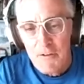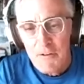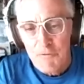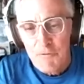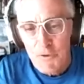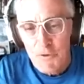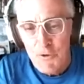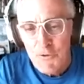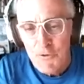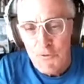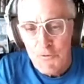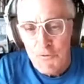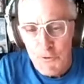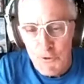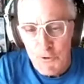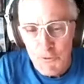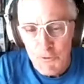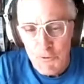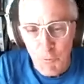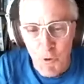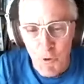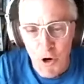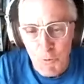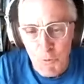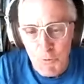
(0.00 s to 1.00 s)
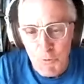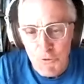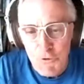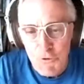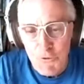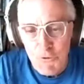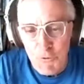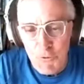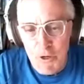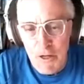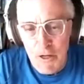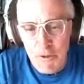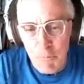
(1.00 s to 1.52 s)
First, first walk was
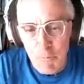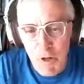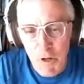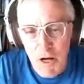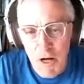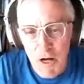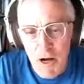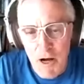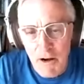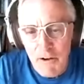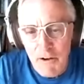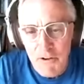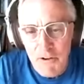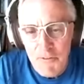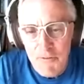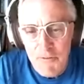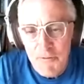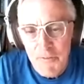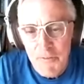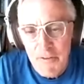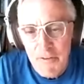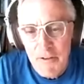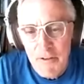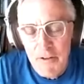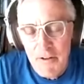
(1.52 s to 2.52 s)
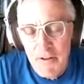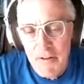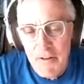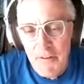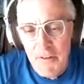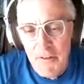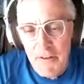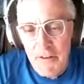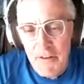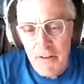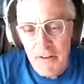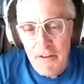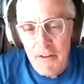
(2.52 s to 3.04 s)
just around the block.
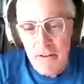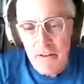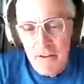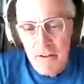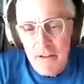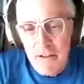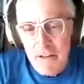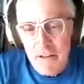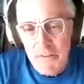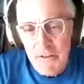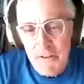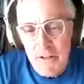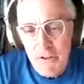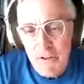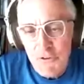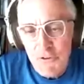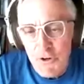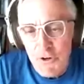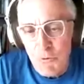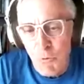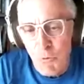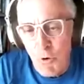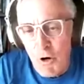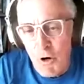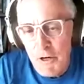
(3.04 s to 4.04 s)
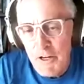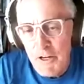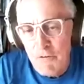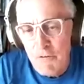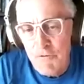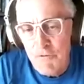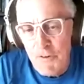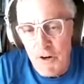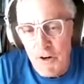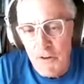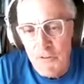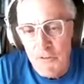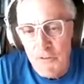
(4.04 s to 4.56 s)
And then I started walking
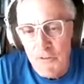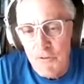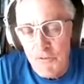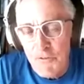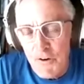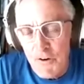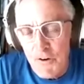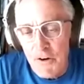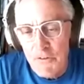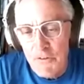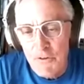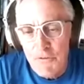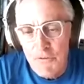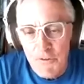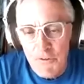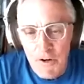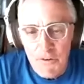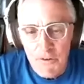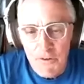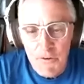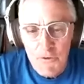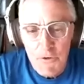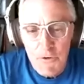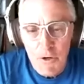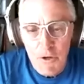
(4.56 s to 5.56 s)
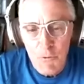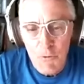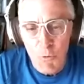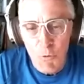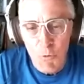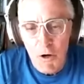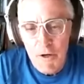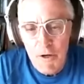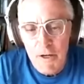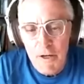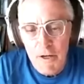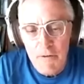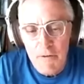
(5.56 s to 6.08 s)
farther and farther and farther until I was
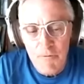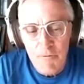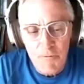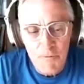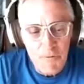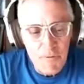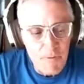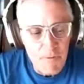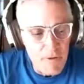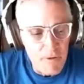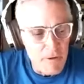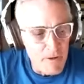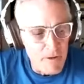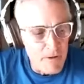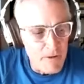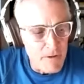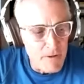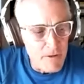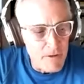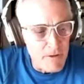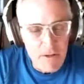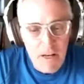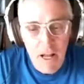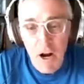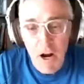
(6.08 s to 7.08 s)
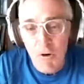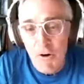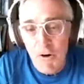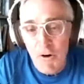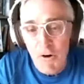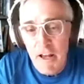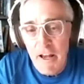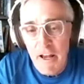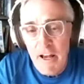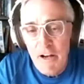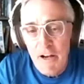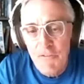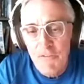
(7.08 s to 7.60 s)
walking uh, an hour and a
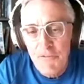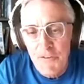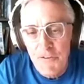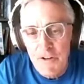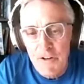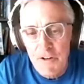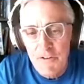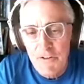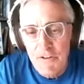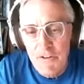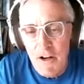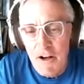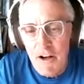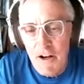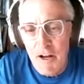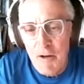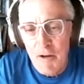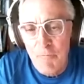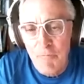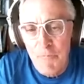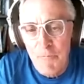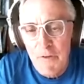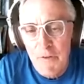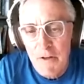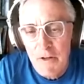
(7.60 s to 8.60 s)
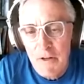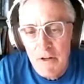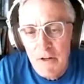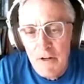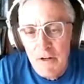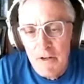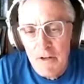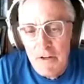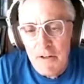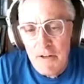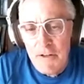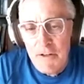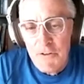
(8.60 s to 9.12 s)
half at a time,
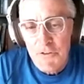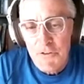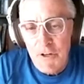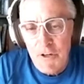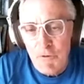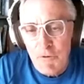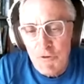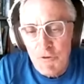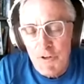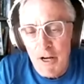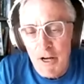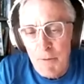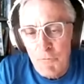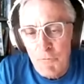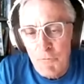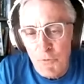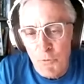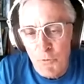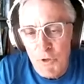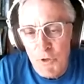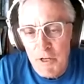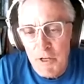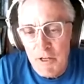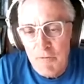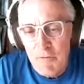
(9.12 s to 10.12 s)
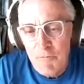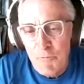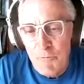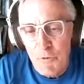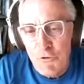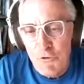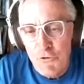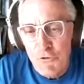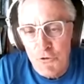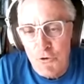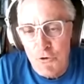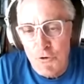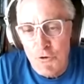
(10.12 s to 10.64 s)
several times a week
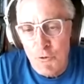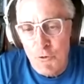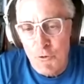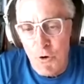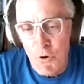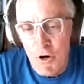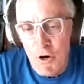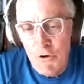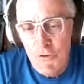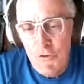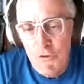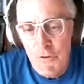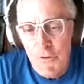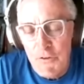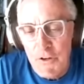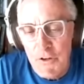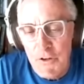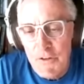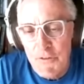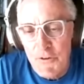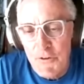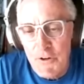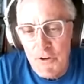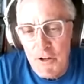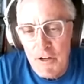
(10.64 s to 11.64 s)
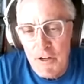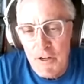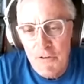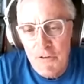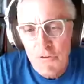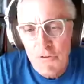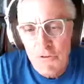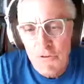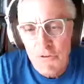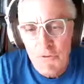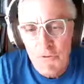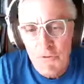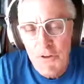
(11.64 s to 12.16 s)
with shorter walks on the other days.
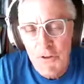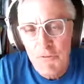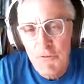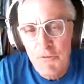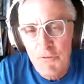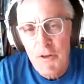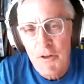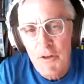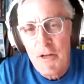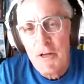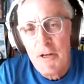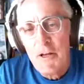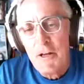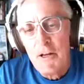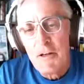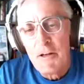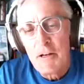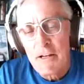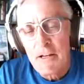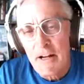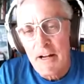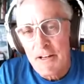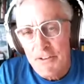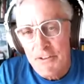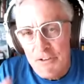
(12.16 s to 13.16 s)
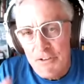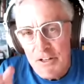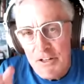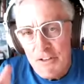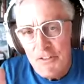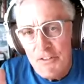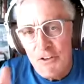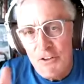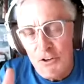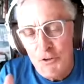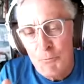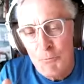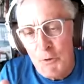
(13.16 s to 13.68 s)
So that, and I
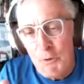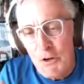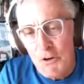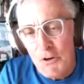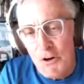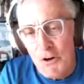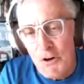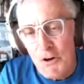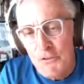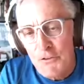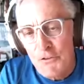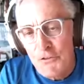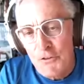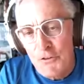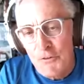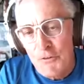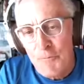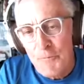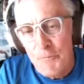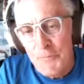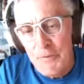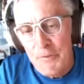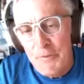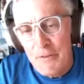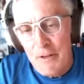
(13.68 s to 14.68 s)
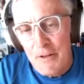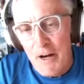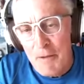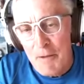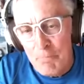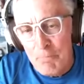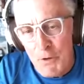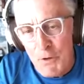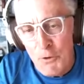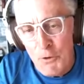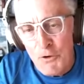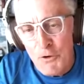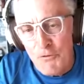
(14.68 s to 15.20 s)
did this because I'm
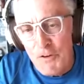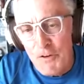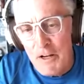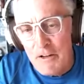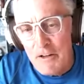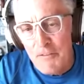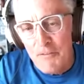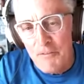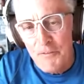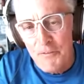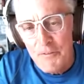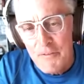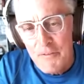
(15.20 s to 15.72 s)
motivated.